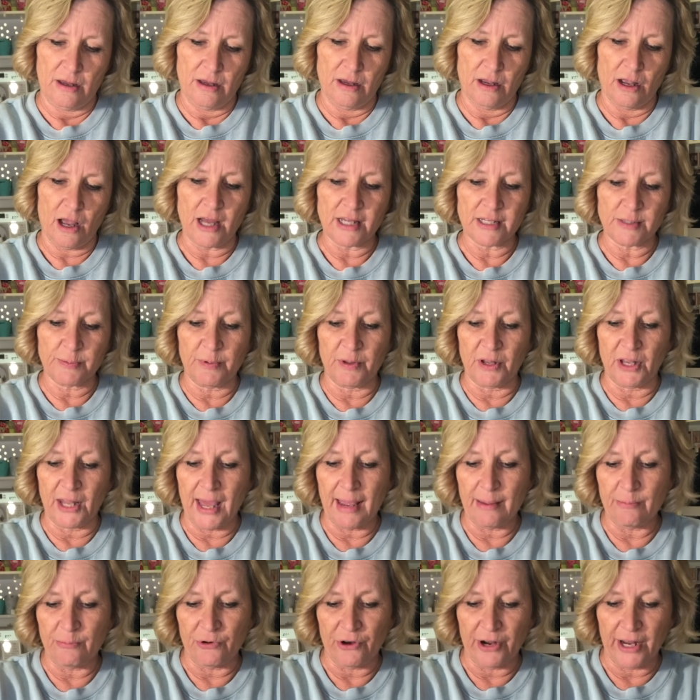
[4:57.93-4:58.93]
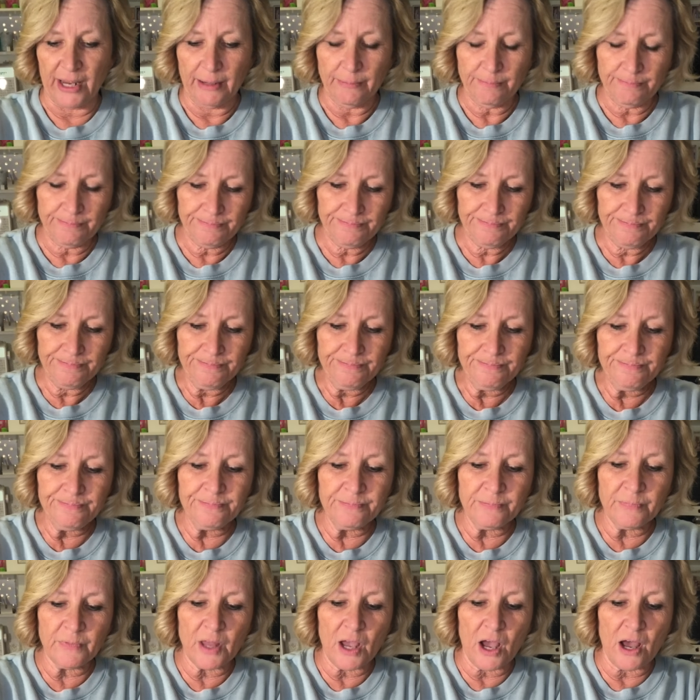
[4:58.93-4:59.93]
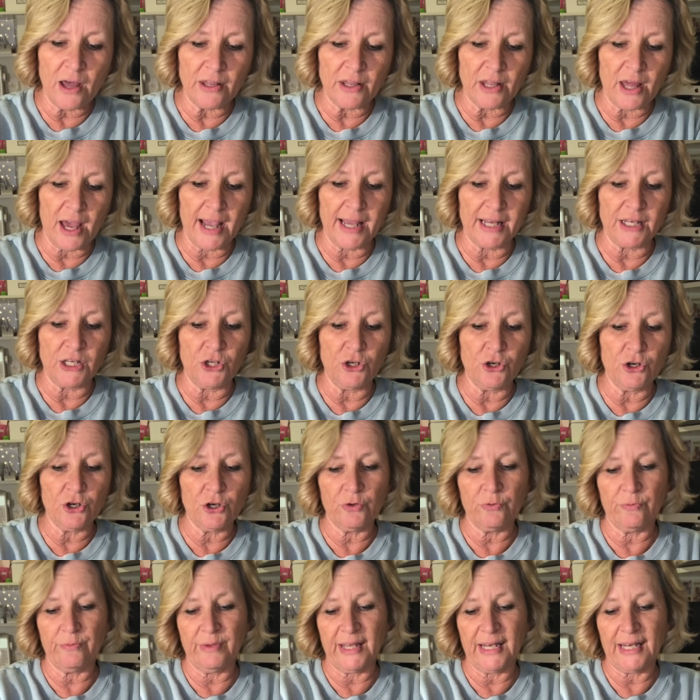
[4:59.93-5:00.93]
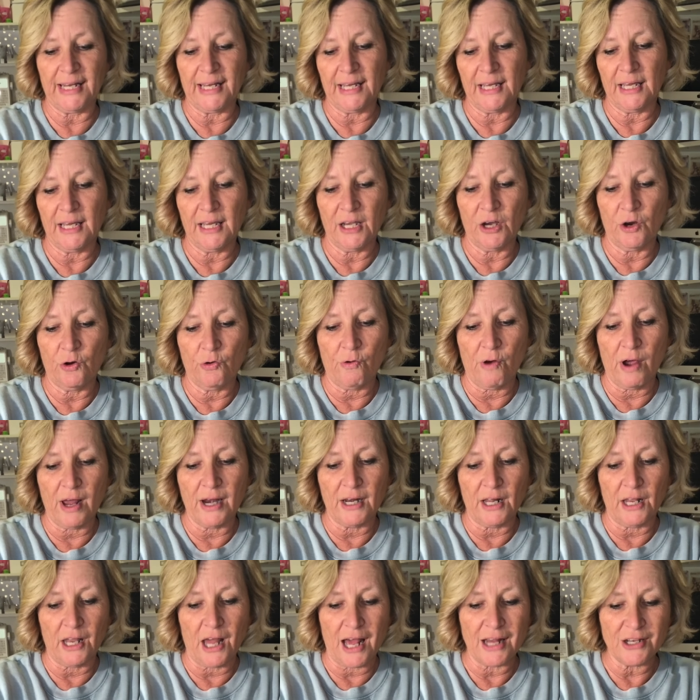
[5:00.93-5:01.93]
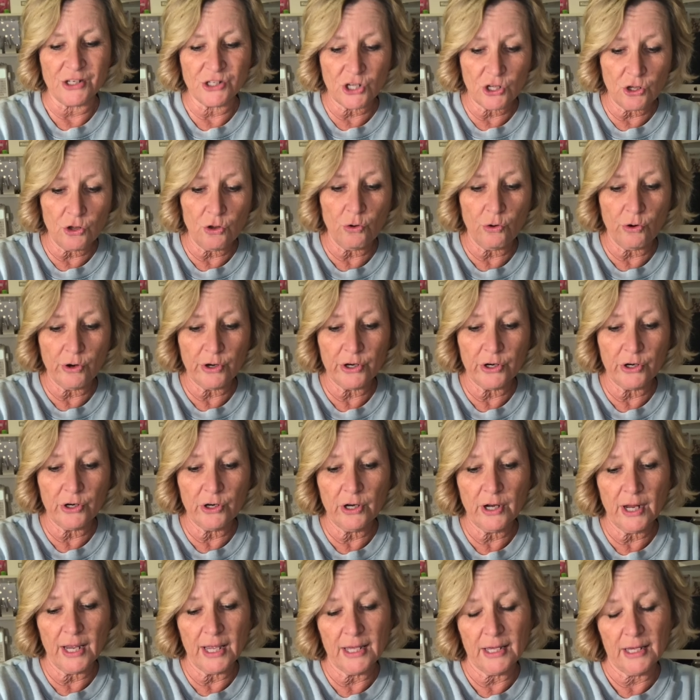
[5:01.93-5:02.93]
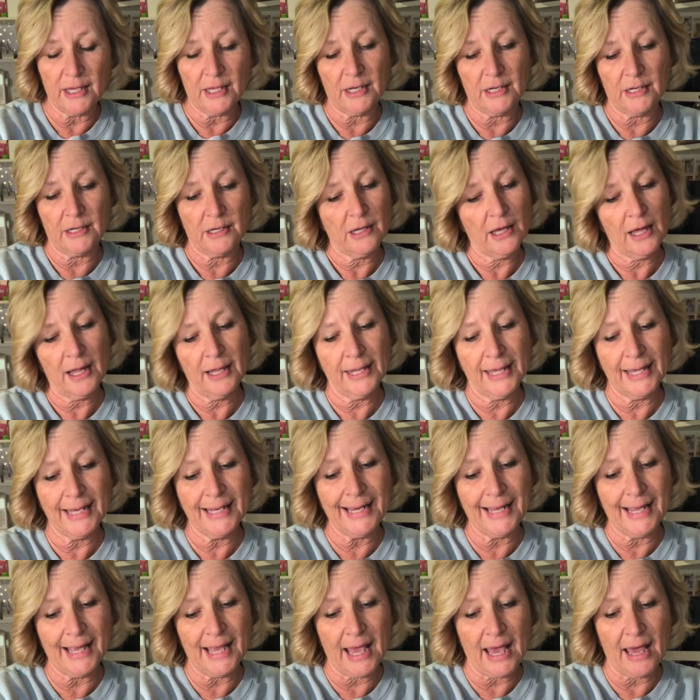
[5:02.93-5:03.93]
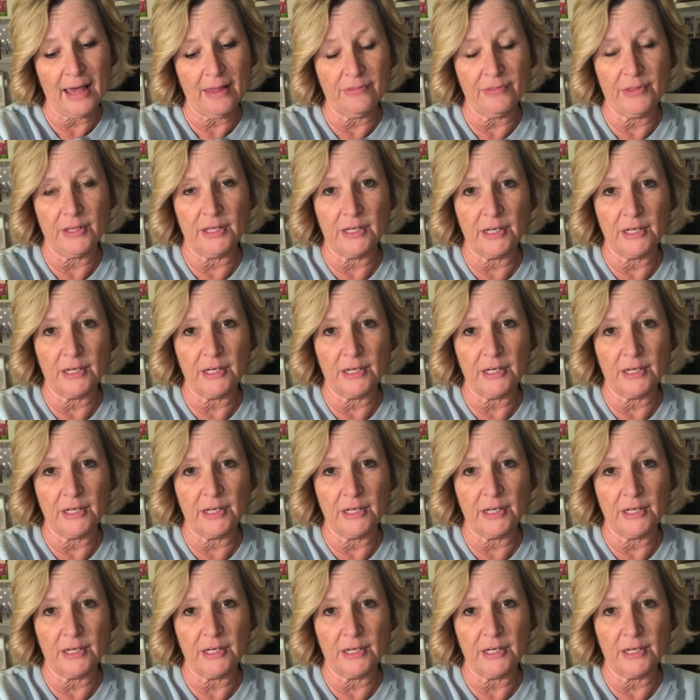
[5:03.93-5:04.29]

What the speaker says: Gospel Library, online, you can read it in chronological order, and a lady at the